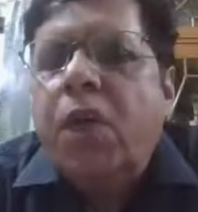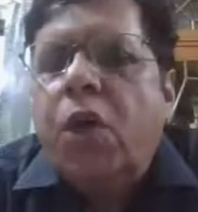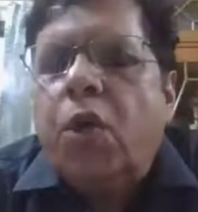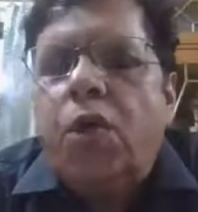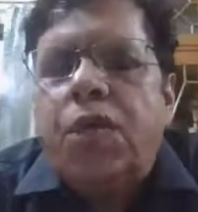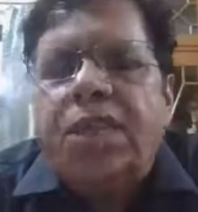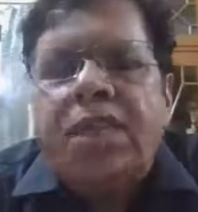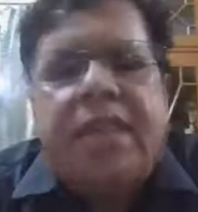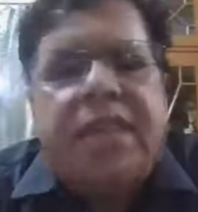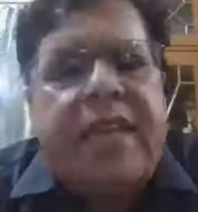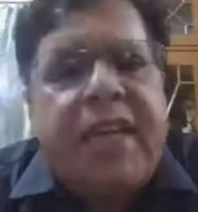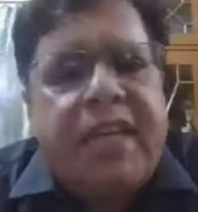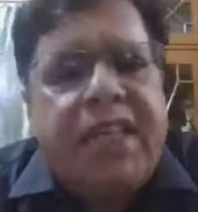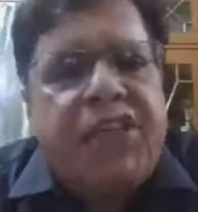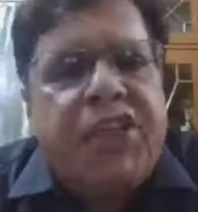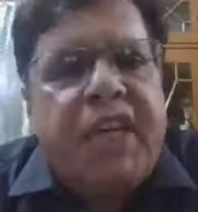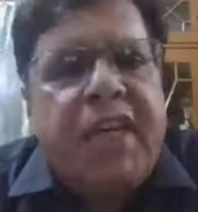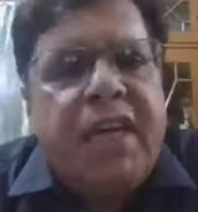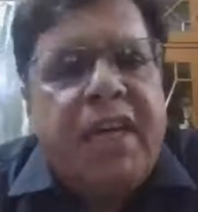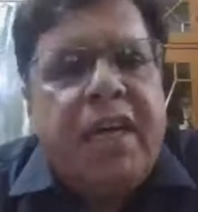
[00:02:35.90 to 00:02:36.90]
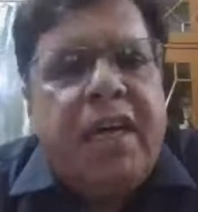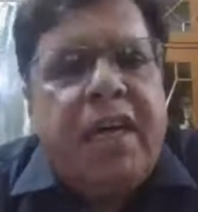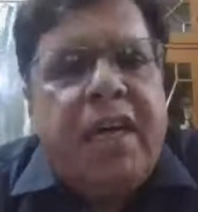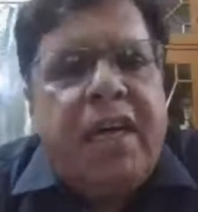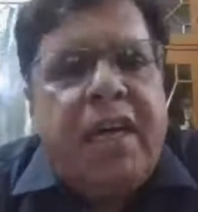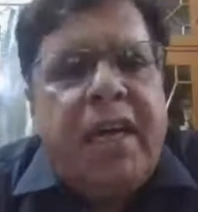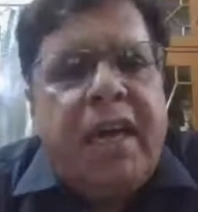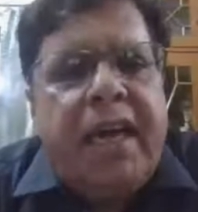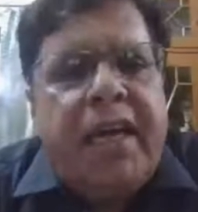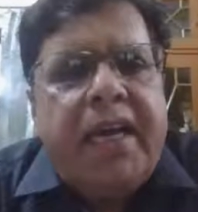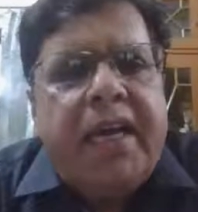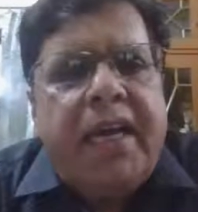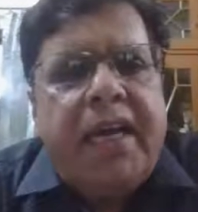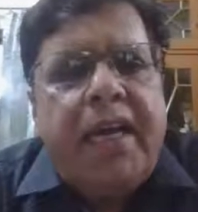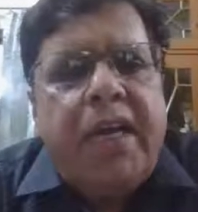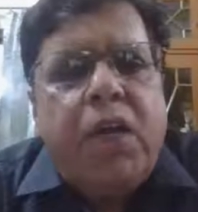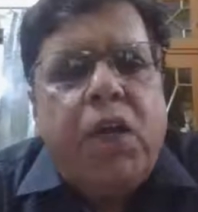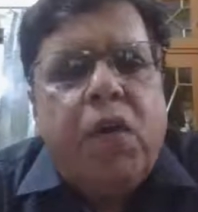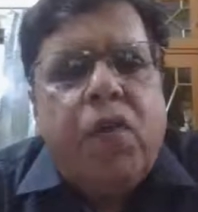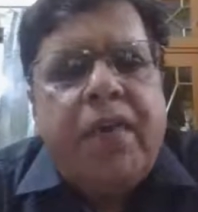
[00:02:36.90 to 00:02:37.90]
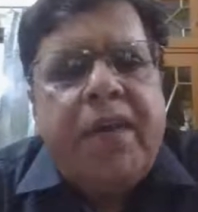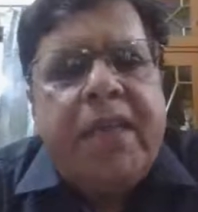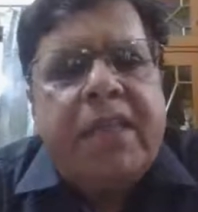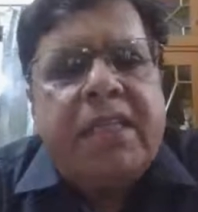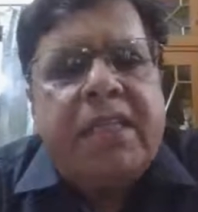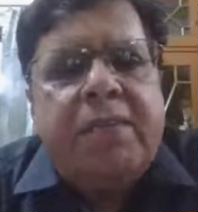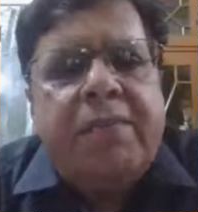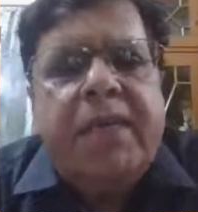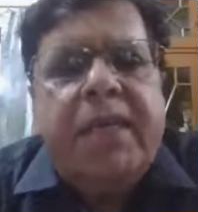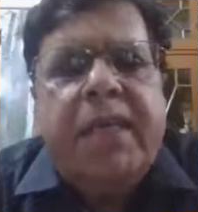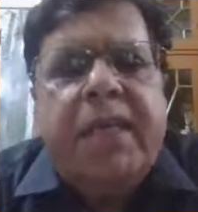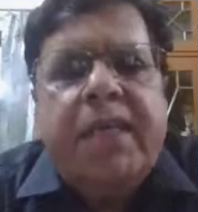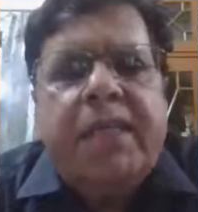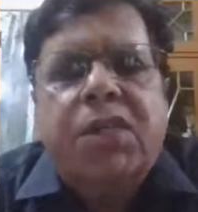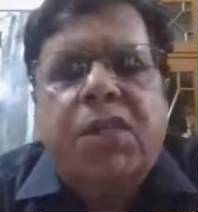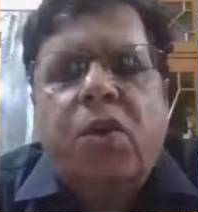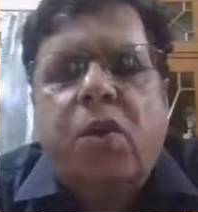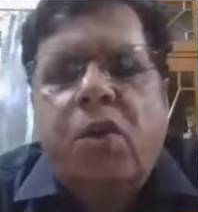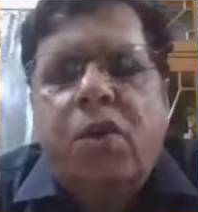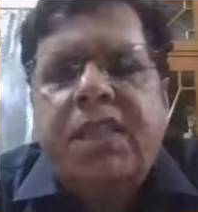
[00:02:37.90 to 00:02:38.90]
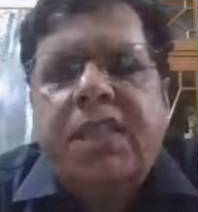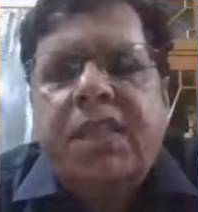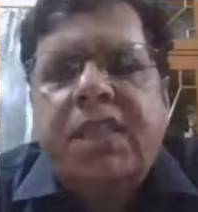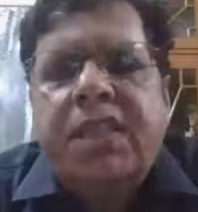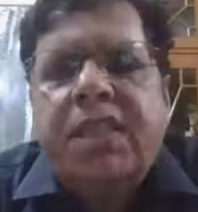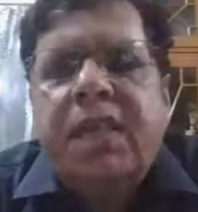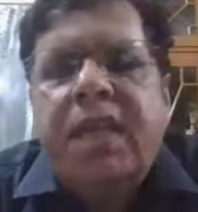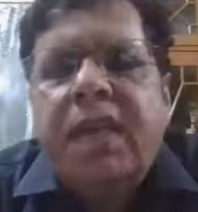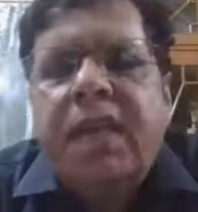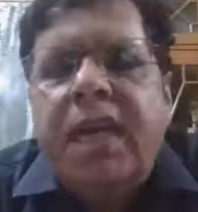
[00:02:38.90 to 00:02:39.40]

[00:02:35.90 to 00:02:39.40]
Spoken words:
causes angina, and in lower extremities causes